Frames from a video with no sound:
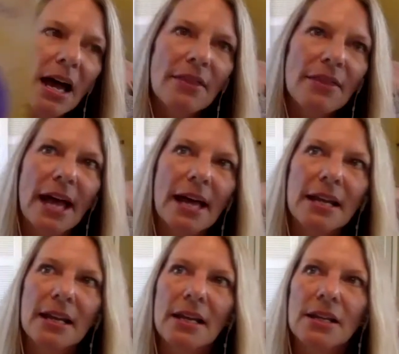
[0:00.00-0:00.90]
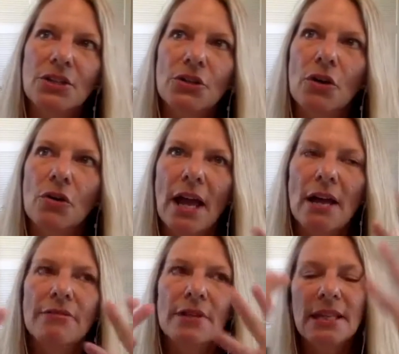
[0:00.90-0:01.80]
that
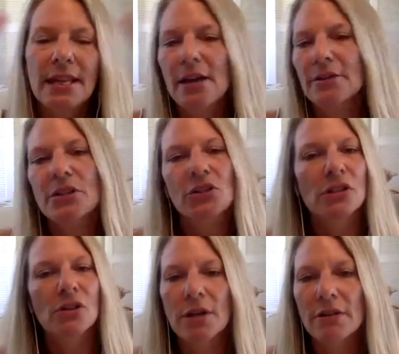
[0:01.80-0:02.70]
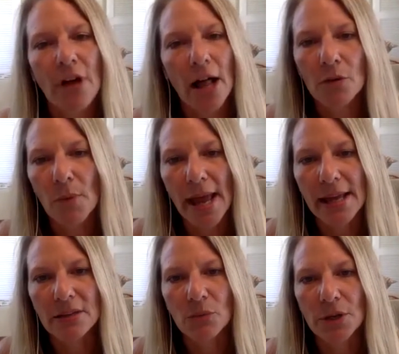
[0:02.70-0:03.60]
everything else is just going to fall
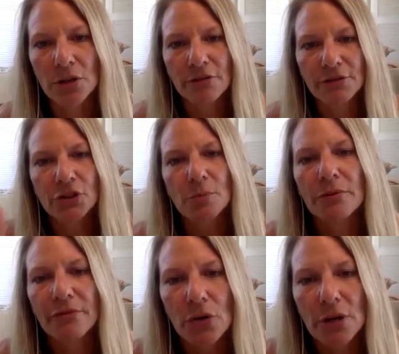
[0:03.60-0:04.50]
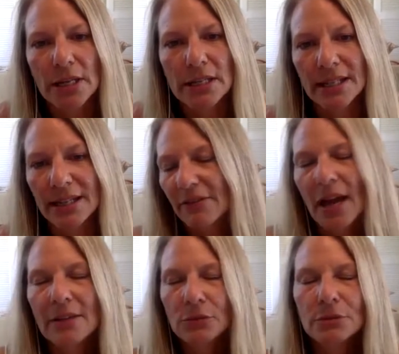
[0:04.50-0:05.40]
away when you're super focused. And I've
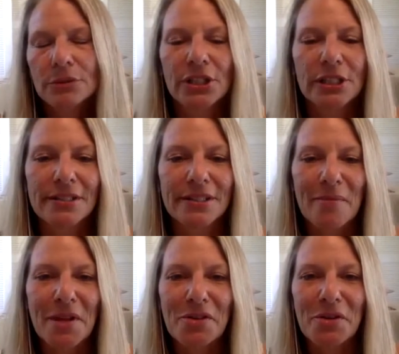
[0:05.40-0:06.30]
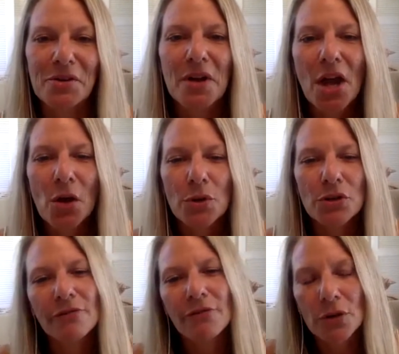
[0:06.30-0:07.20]
got chills coming through when
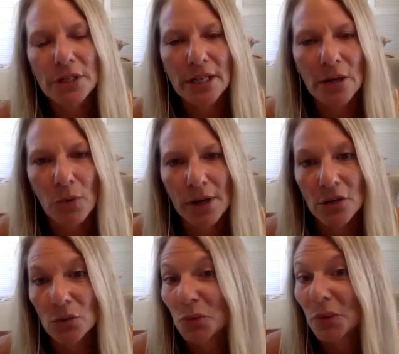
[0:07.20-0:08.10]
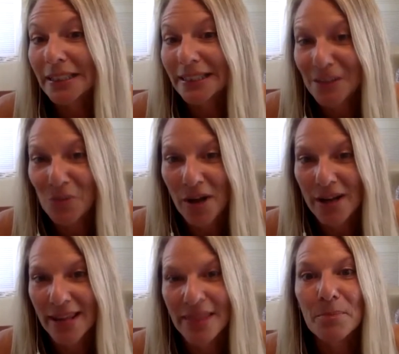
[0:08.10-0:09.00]
you're focused on what you really
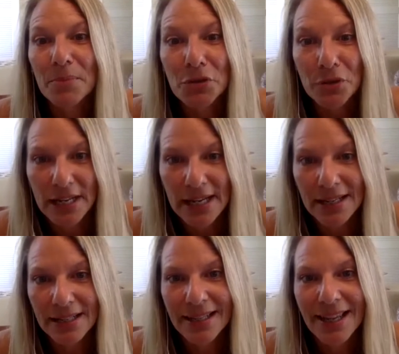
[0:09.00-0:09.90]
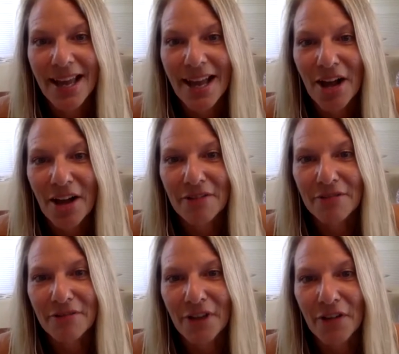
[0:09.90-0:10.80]
want and the beauty
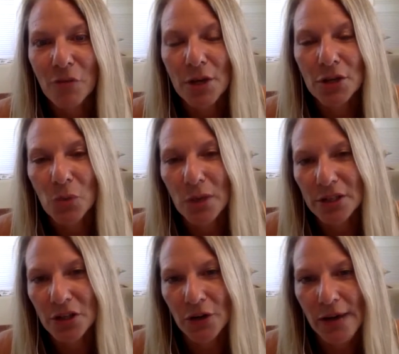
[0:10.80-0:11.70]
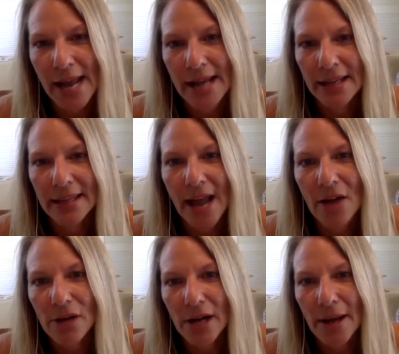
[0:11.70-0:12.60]
of what you want to create and the
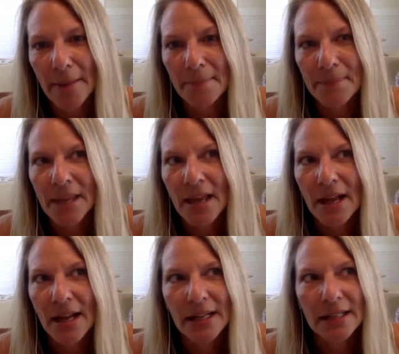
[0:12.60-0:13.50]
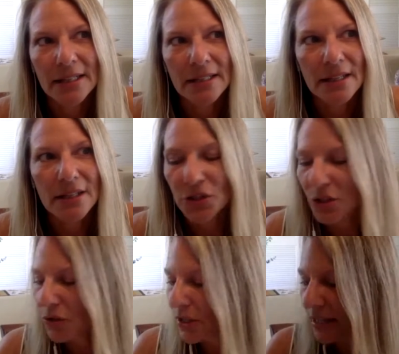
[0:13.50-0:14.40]
outcome.
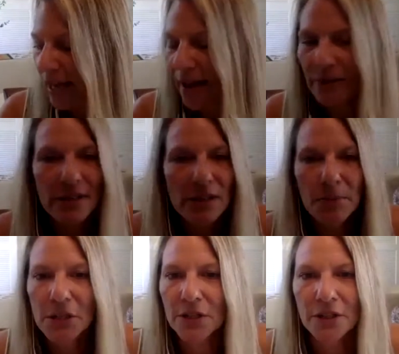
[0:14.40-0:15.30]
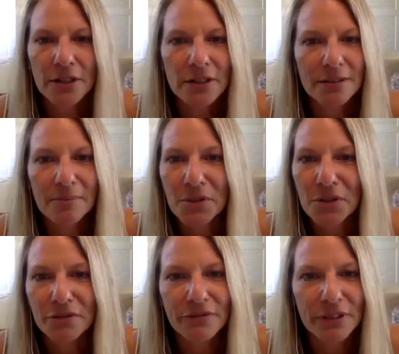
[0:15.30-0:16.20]
You're just going to have this pure,
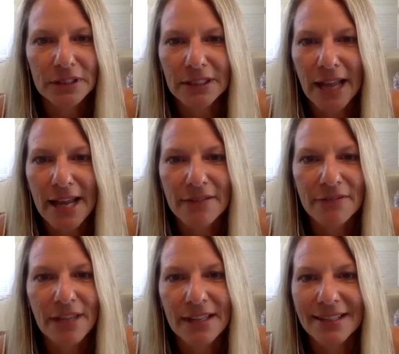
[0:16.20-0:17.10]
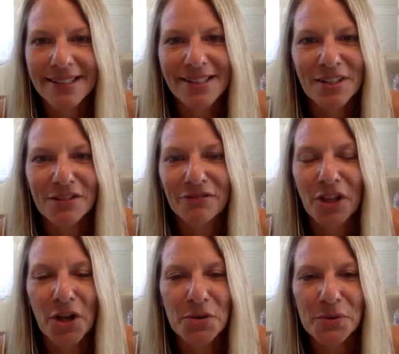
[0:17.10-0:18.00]
beautiful life that just
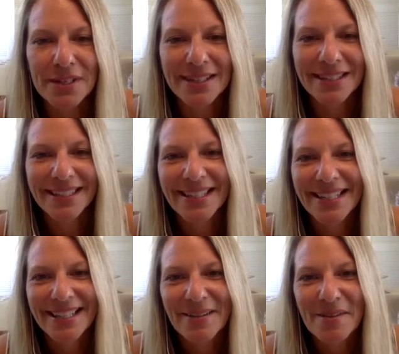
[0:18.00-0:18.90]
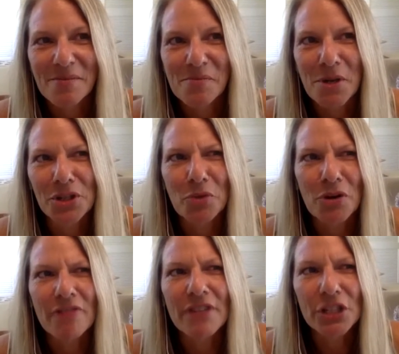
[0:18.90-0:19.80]
flows much more
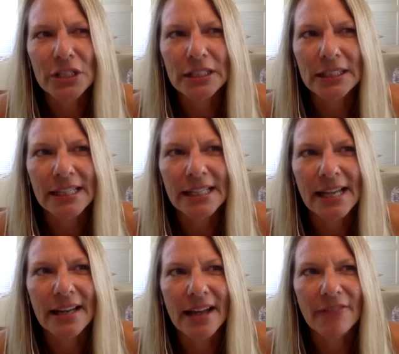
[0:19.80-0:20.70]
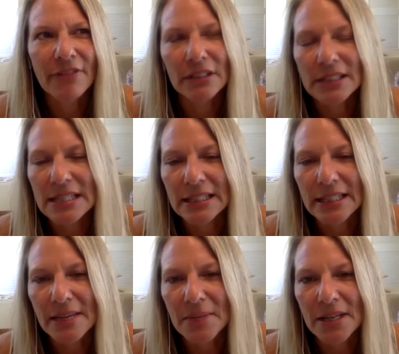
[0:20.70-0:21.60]
efficiently and
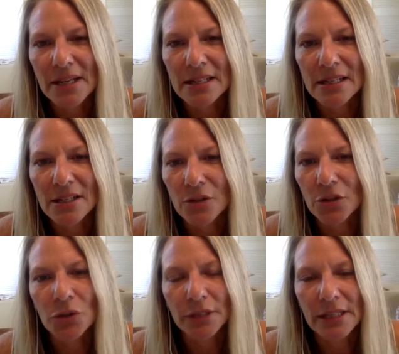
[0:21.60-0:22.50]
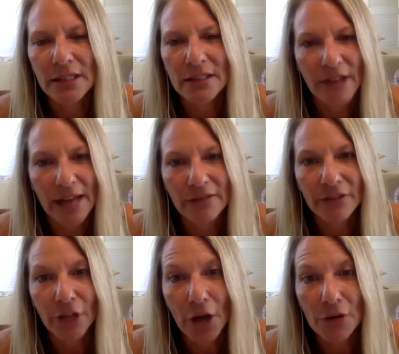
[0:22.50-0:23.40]
effortlessly because you're truly in the divine
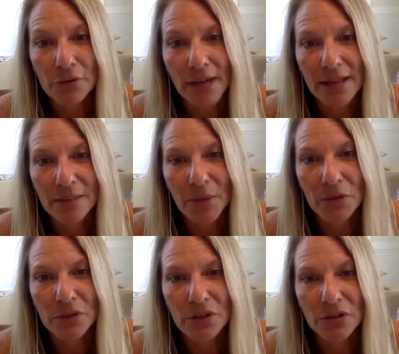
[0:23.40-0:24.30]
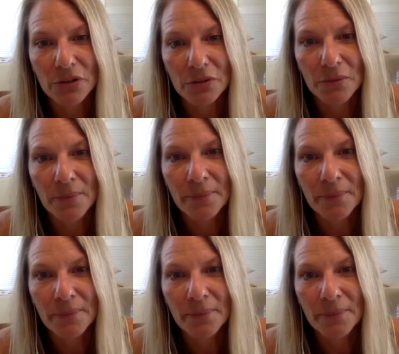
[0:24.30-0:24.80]
flow, as opposed to,